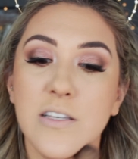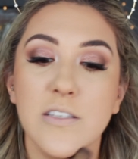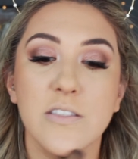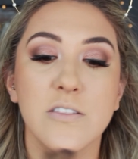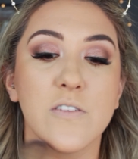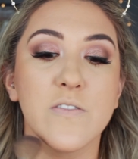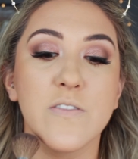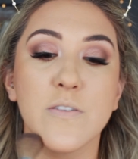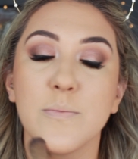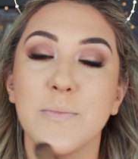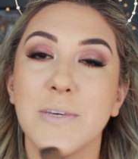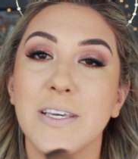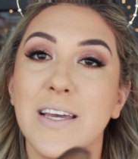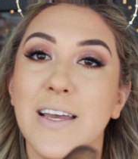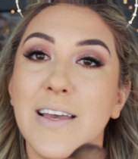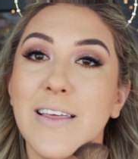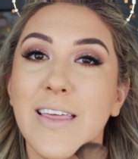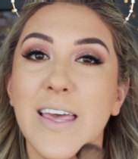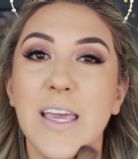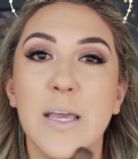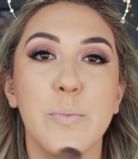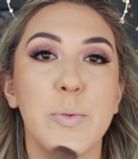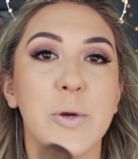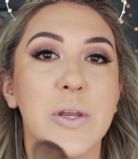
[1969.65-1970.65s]
So for me, I
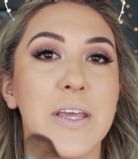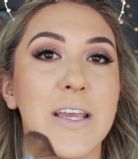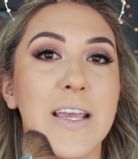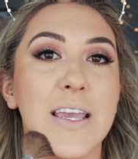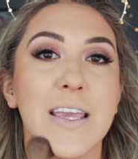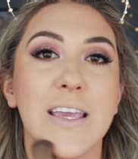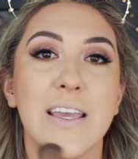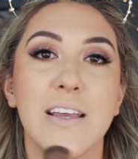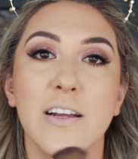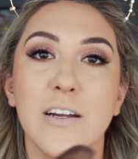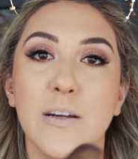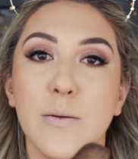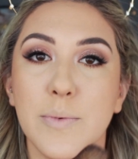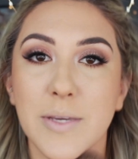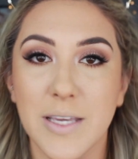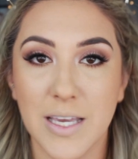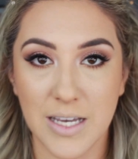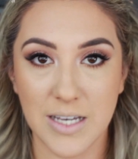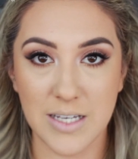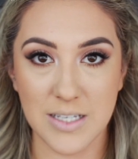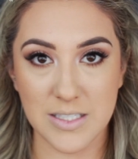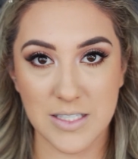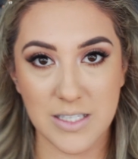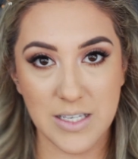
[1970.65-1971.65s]
like putting it here
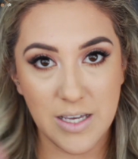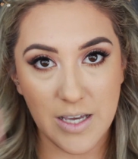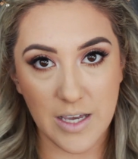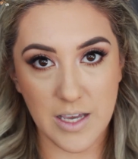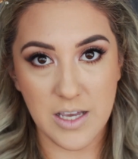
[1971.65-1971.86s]
because